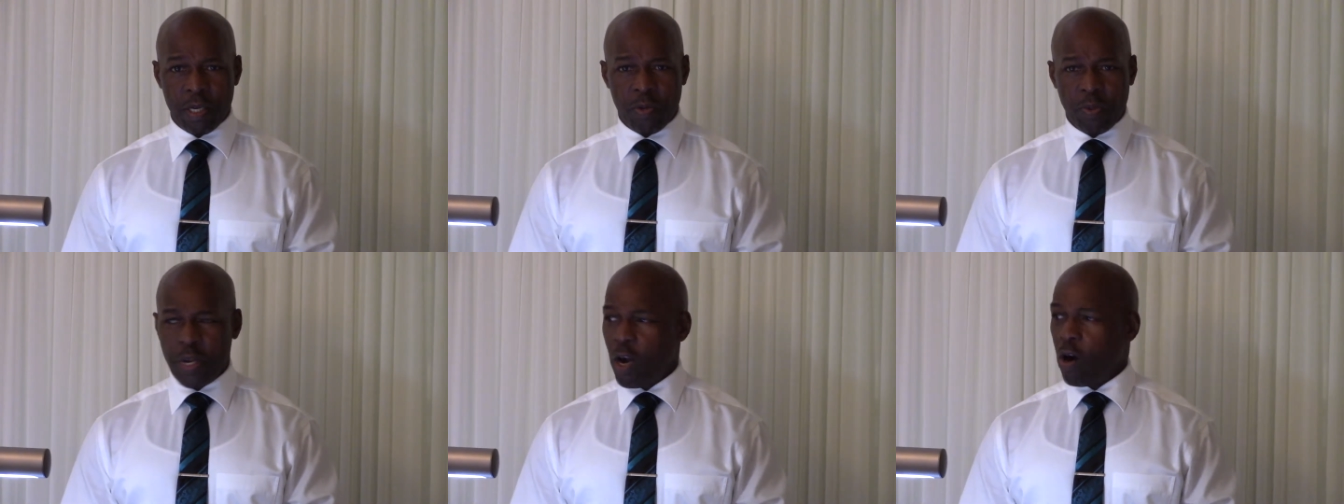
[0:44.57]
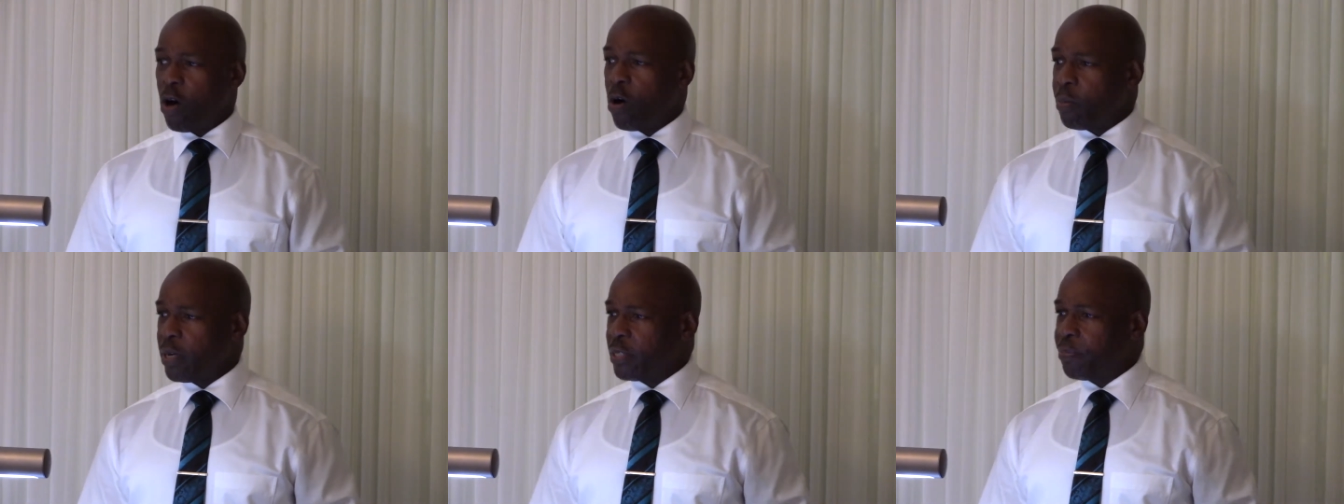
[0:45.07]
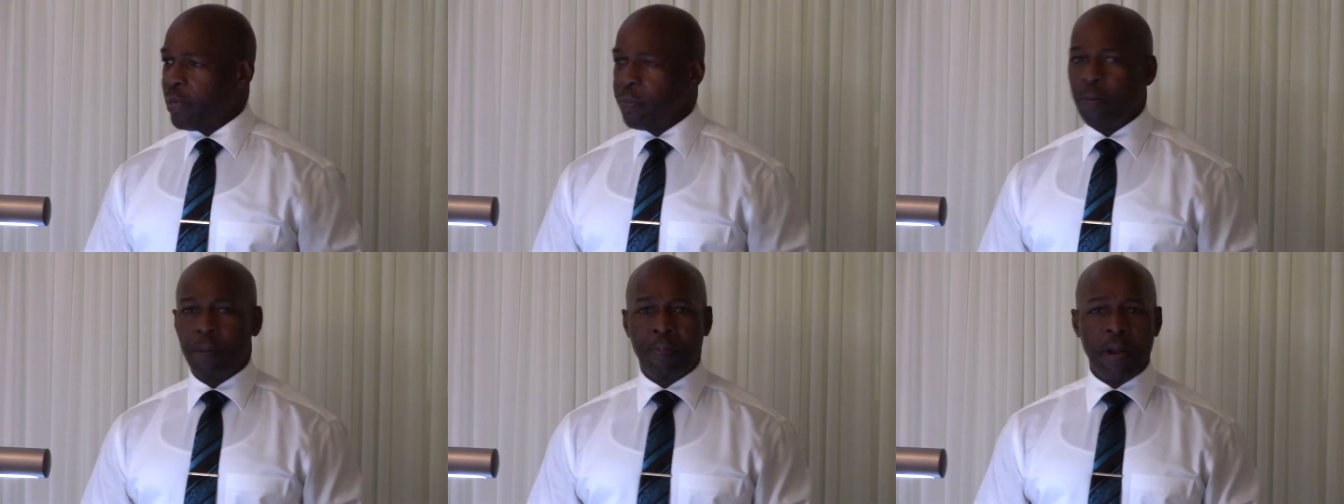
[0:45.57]
We all must be
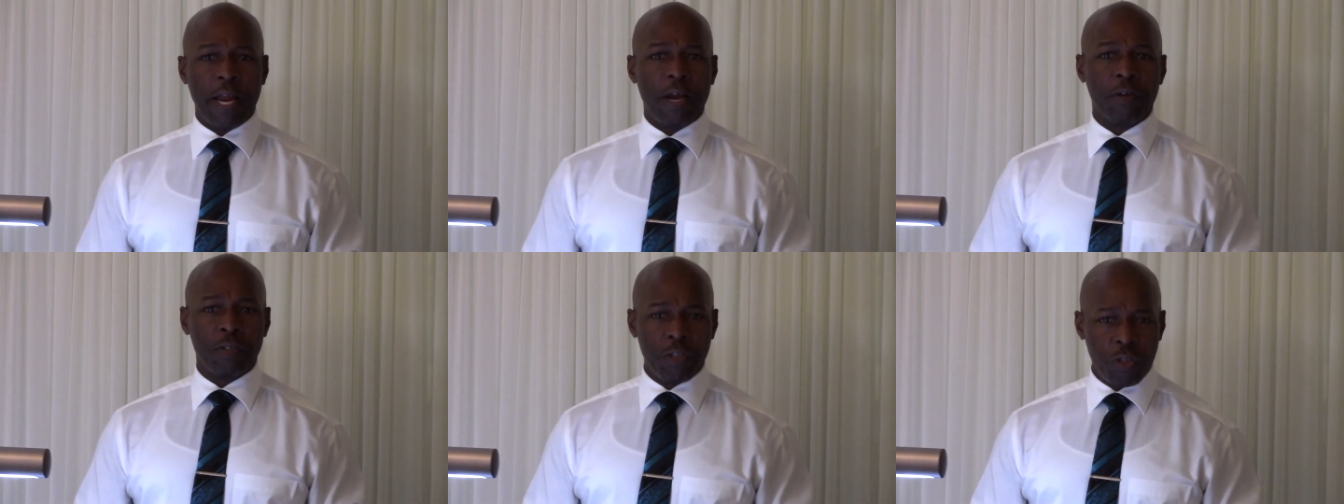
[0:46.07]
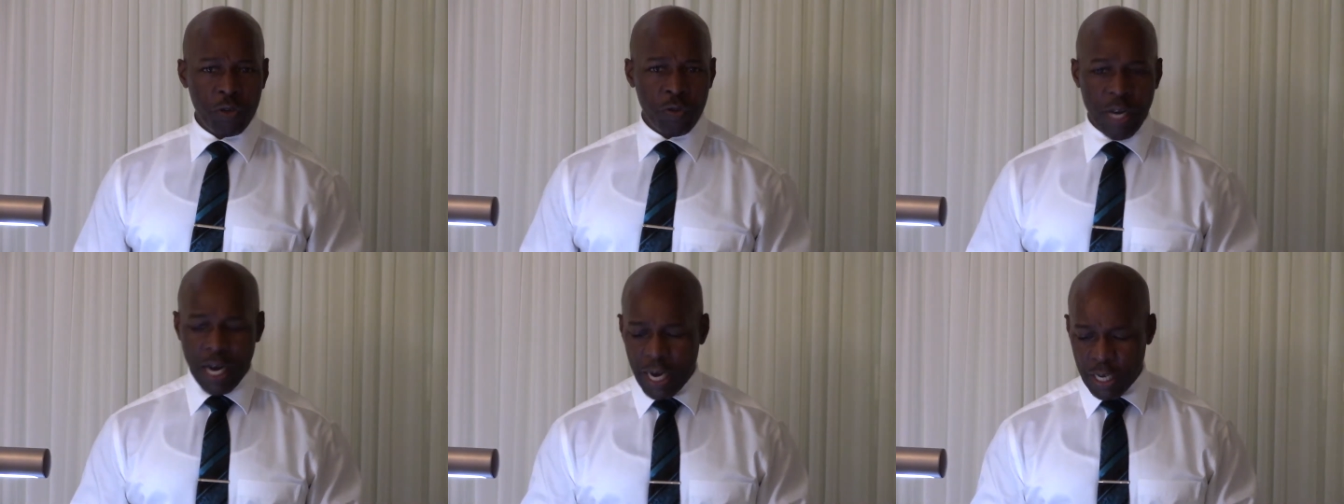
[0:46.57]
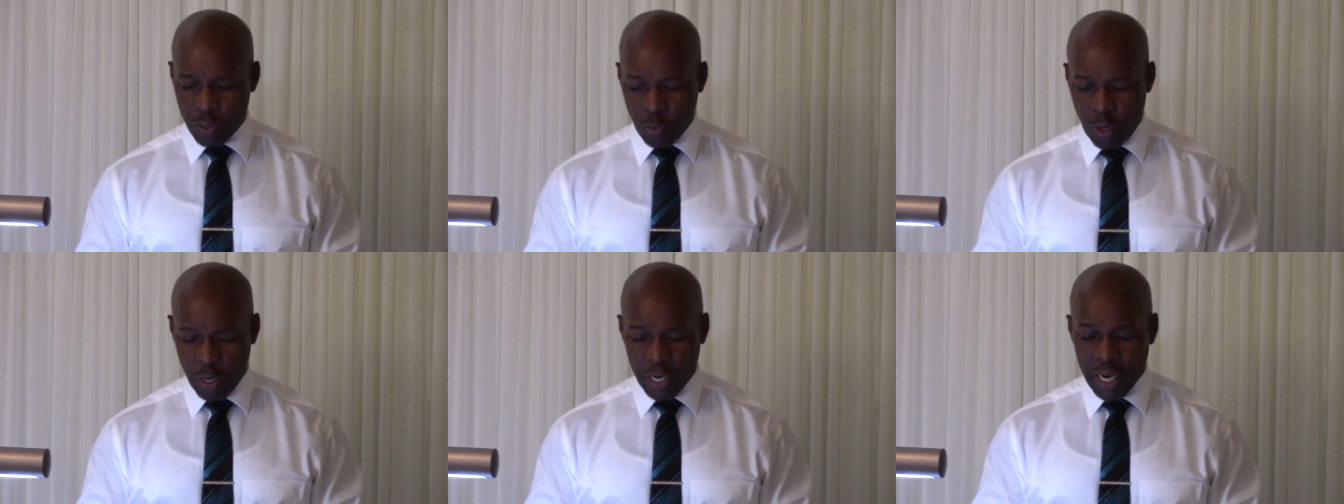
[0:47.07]
prepared to do God's
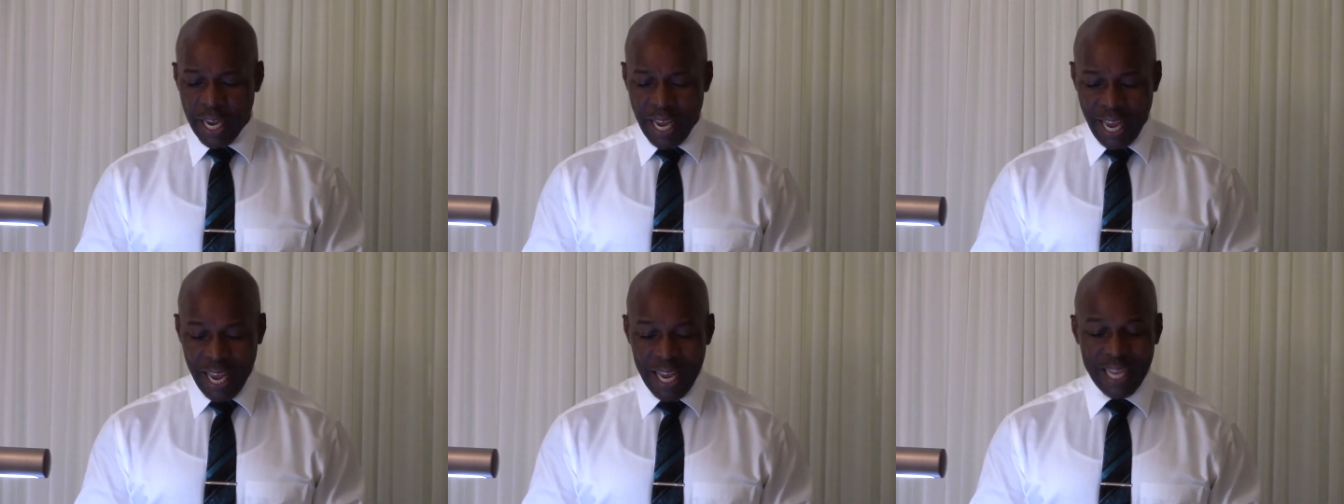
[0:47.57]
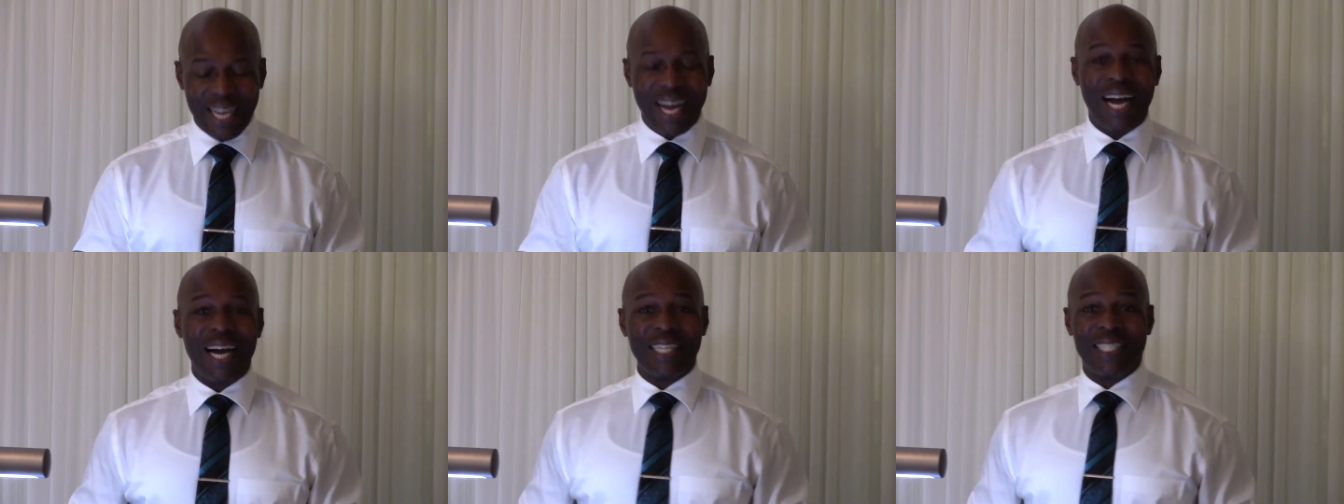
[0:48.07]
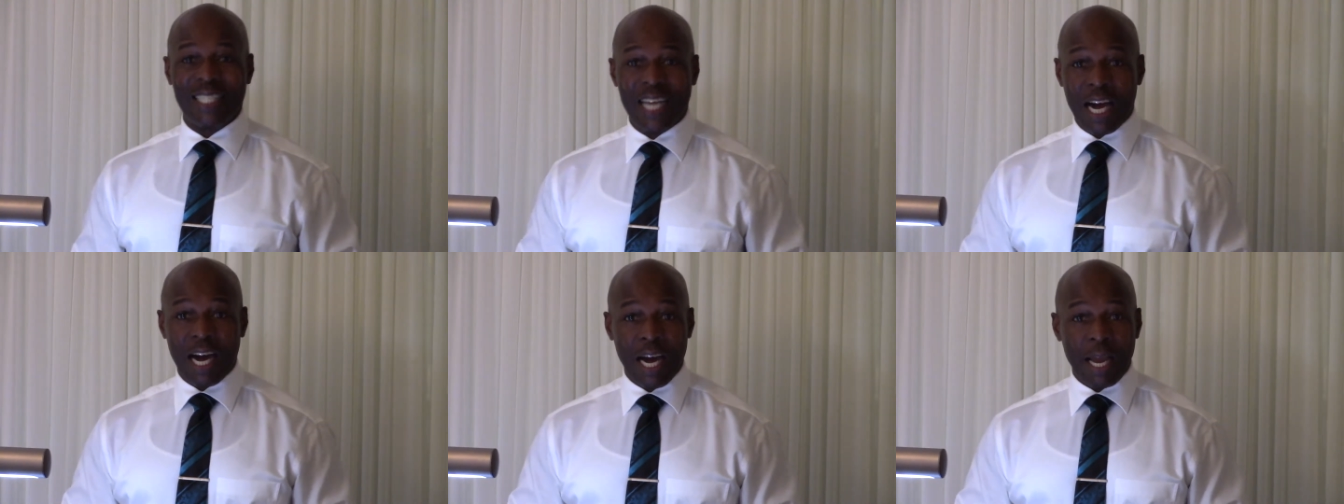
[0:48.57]
work in God's
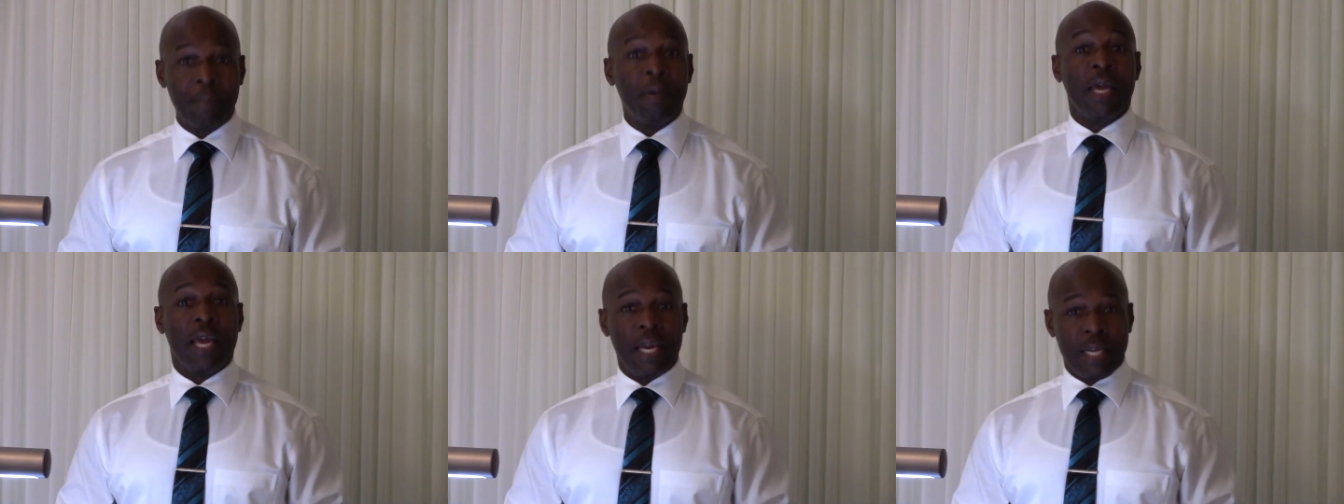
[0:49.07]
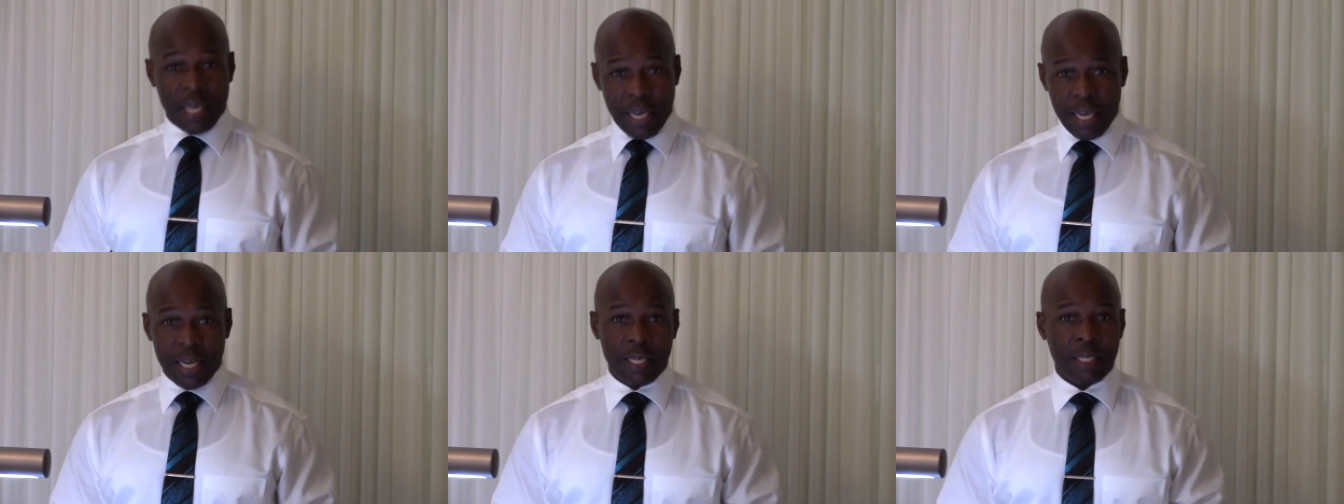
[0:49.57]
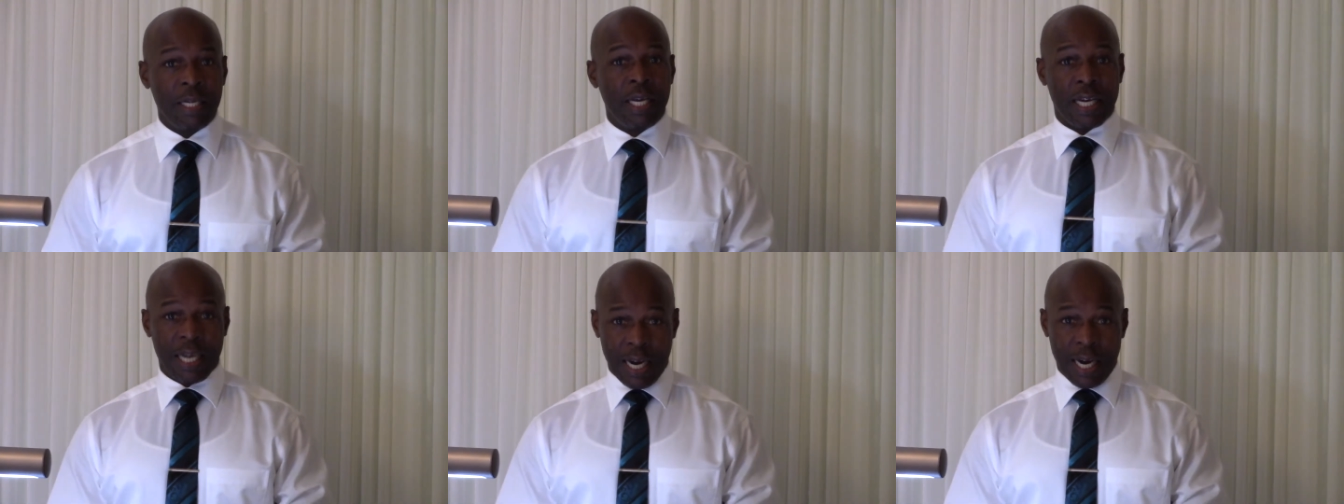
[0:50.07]
time and in
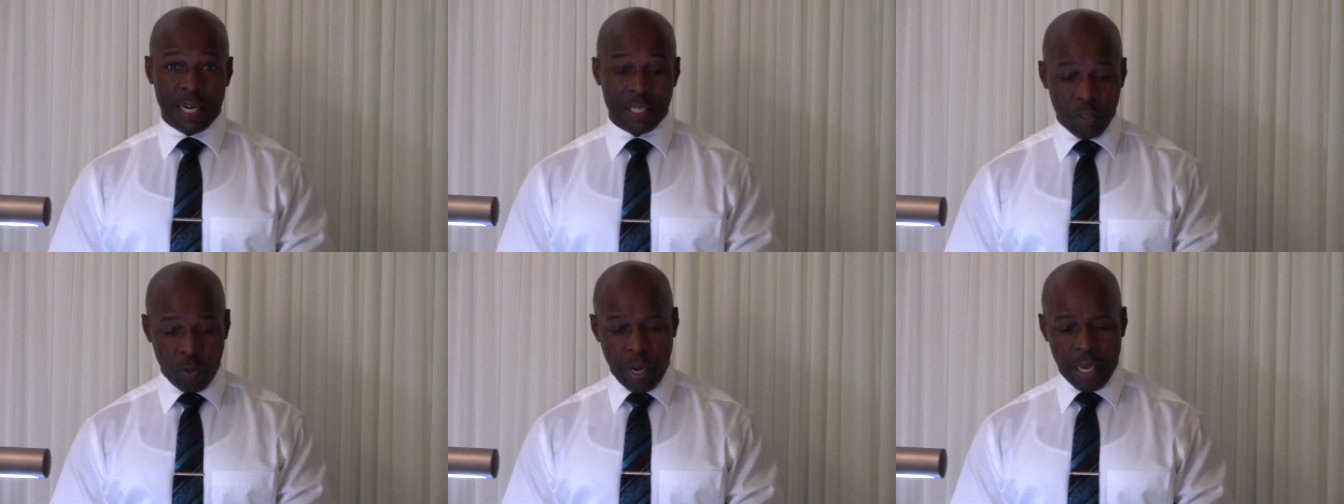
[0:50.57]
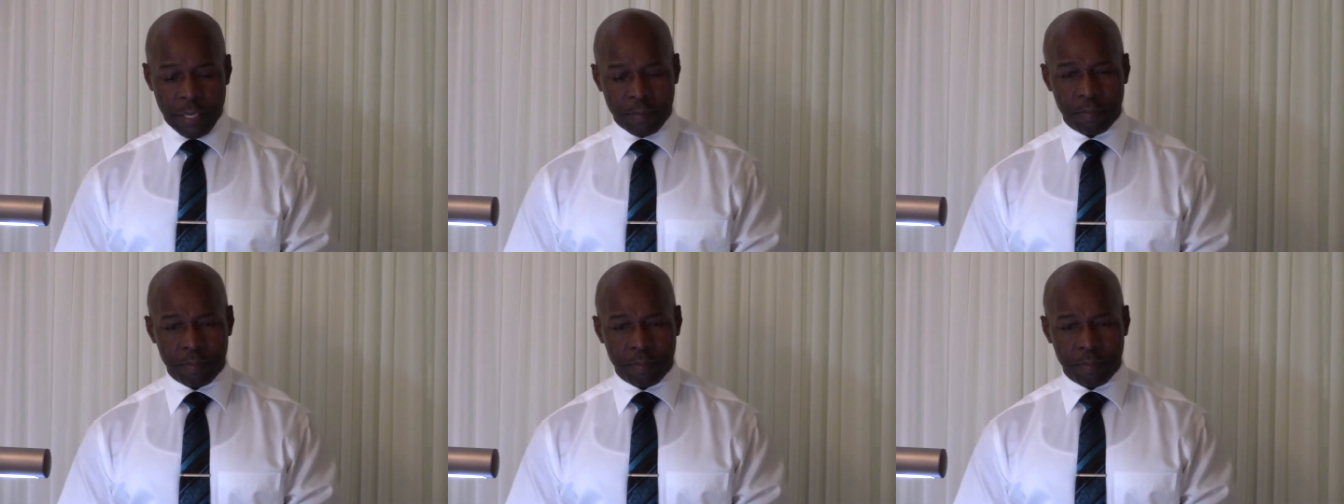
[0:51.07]
God's way.